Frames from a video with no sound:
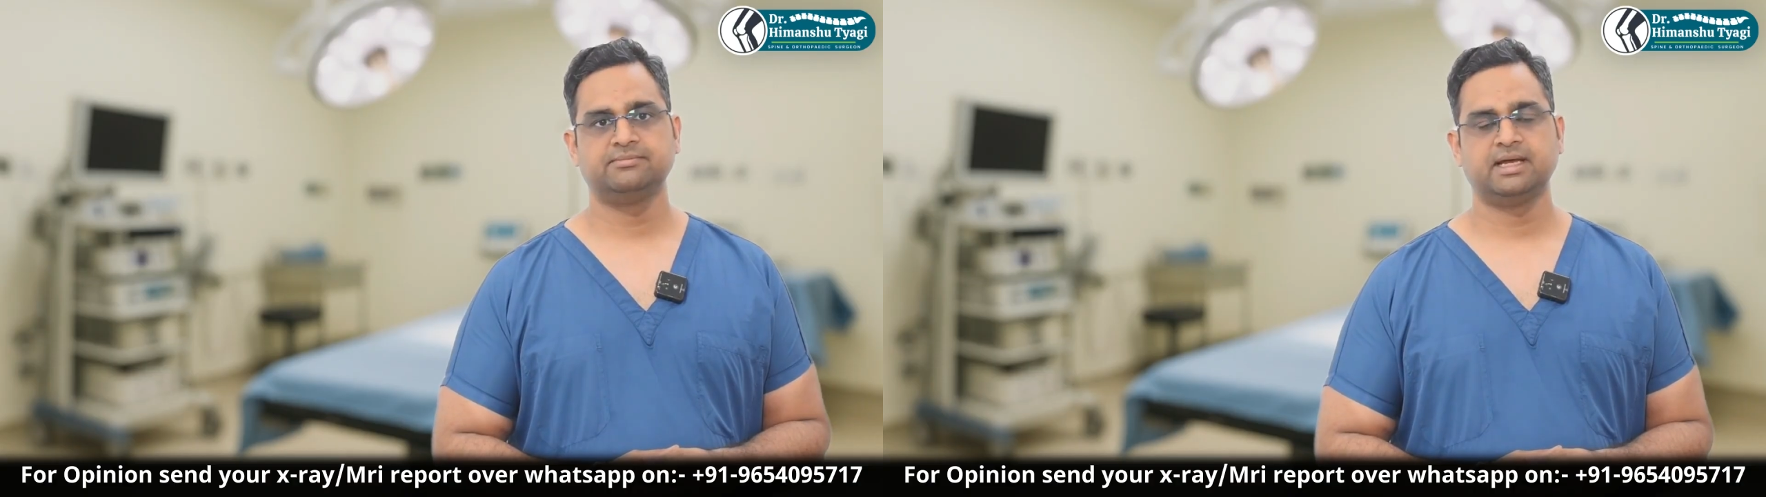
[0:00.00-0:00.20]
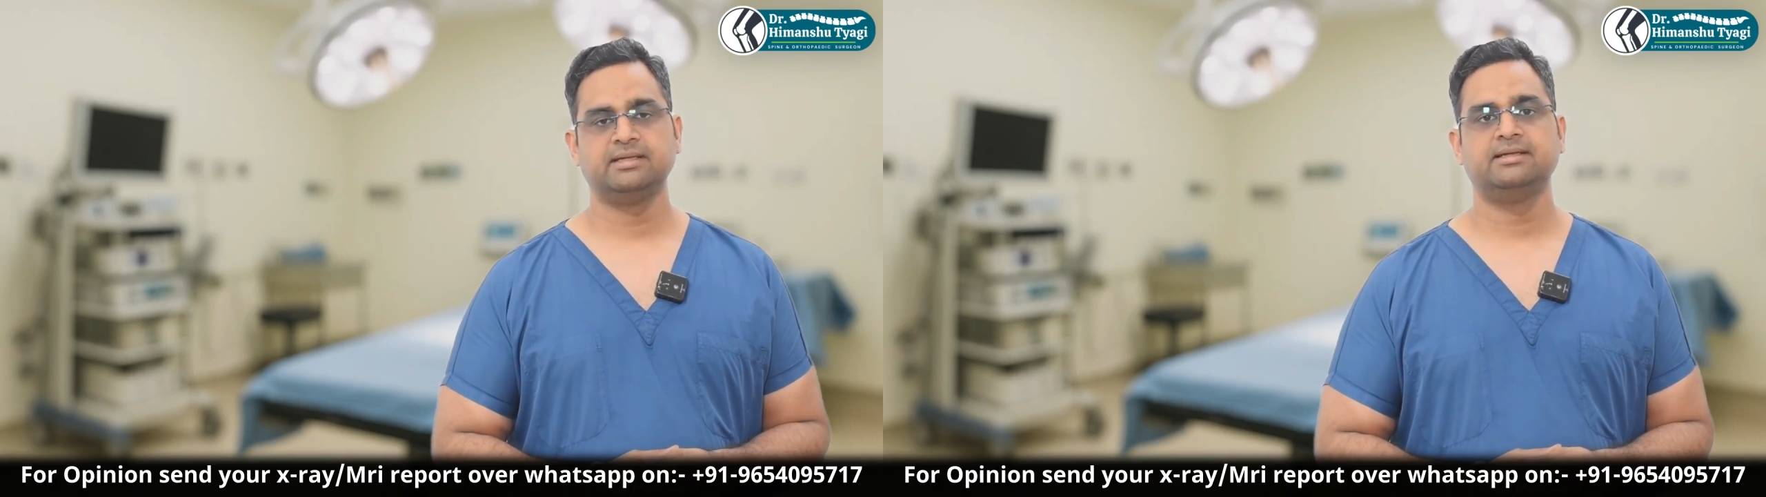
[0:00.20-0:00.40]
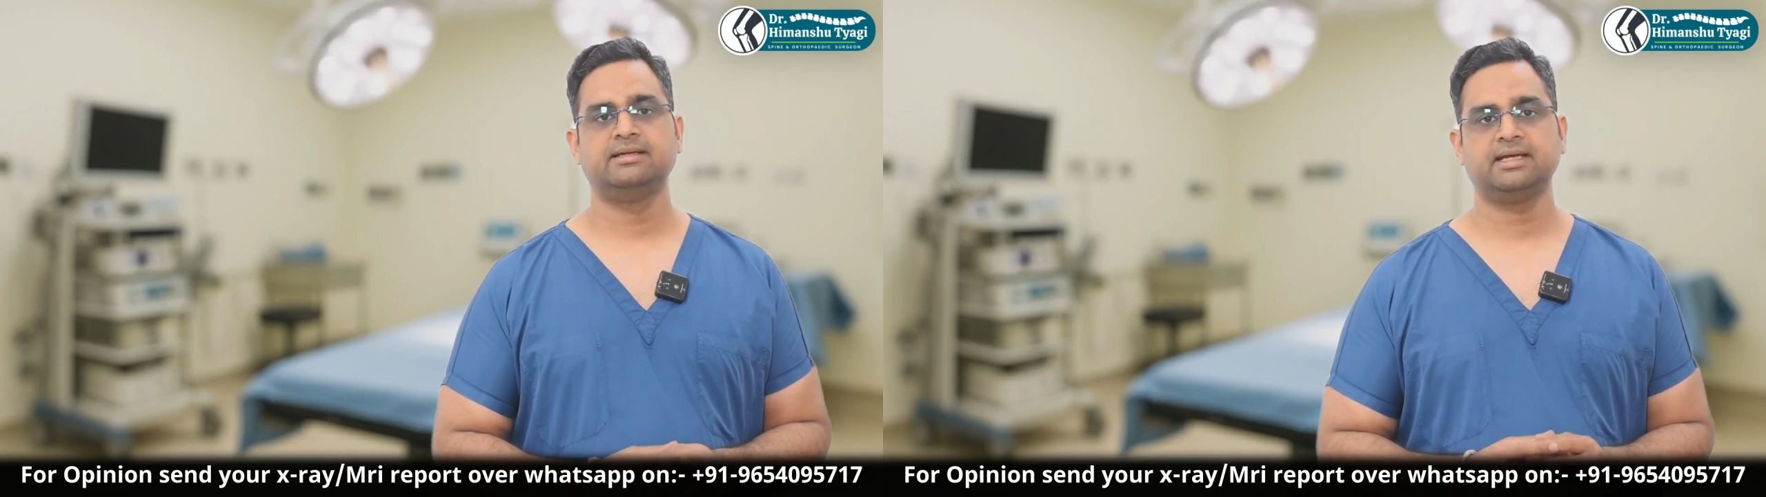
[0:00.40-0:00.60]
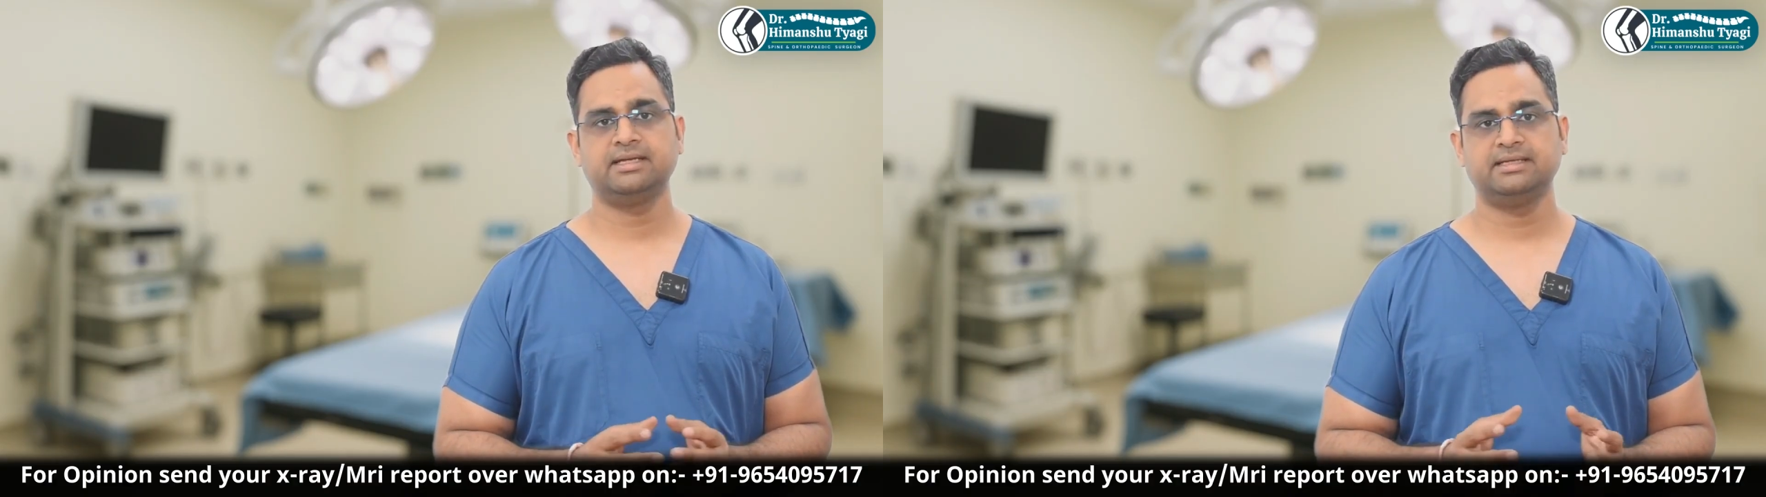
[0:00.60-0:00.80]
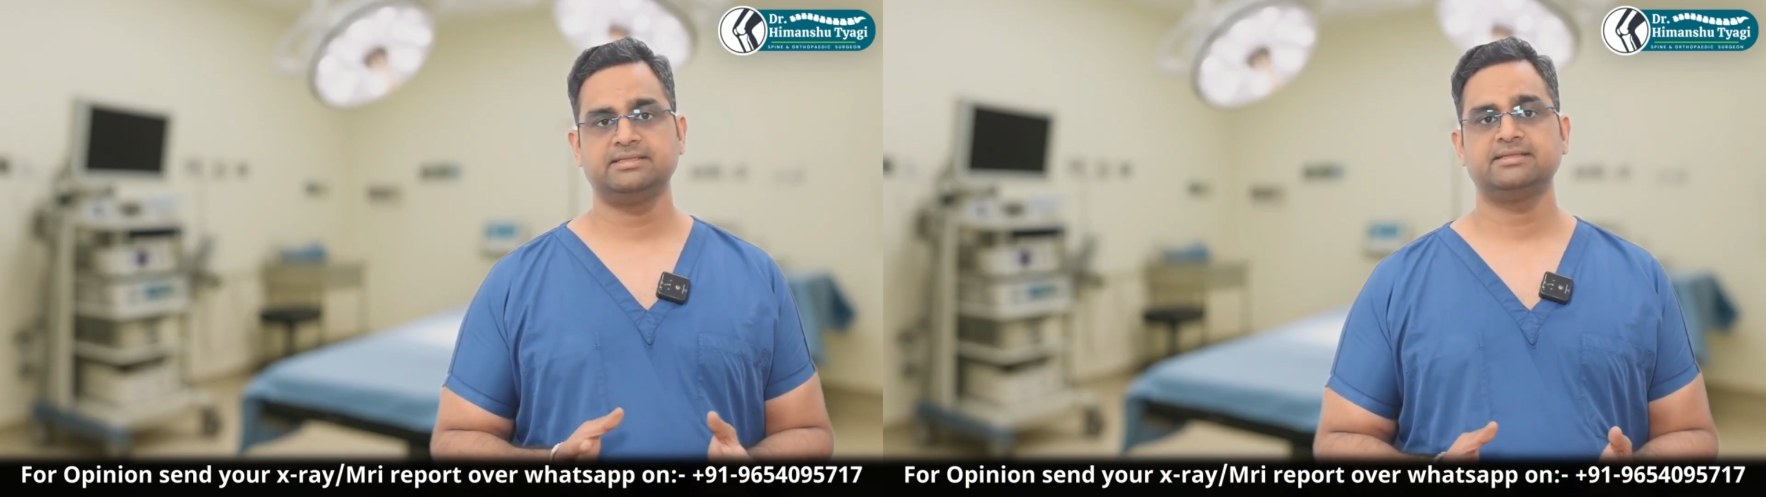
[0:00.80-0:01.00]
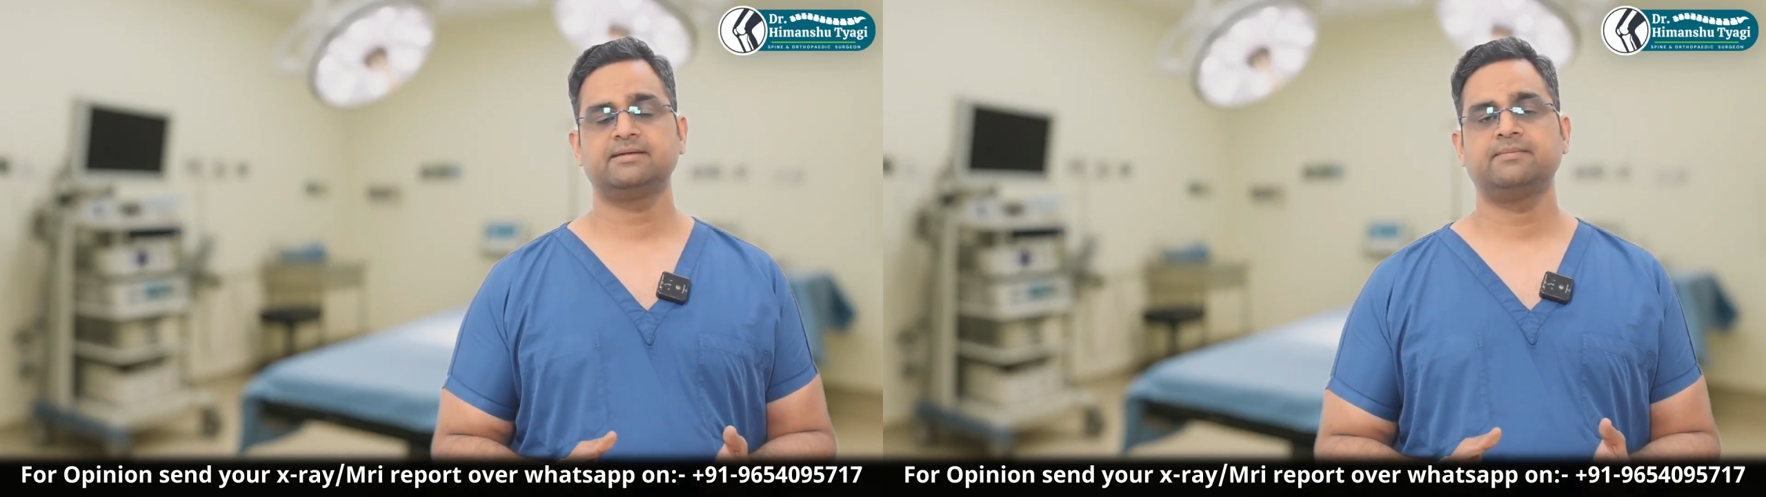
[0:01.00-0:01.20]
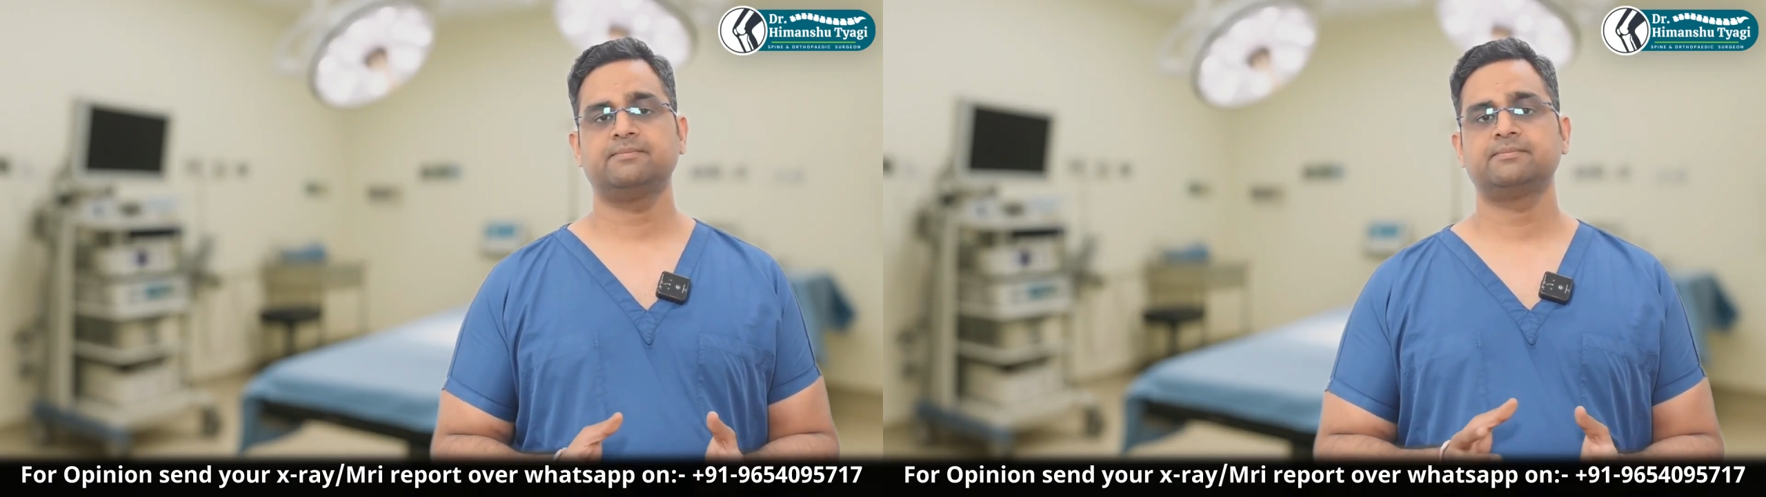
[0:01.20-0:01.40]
fractures are less,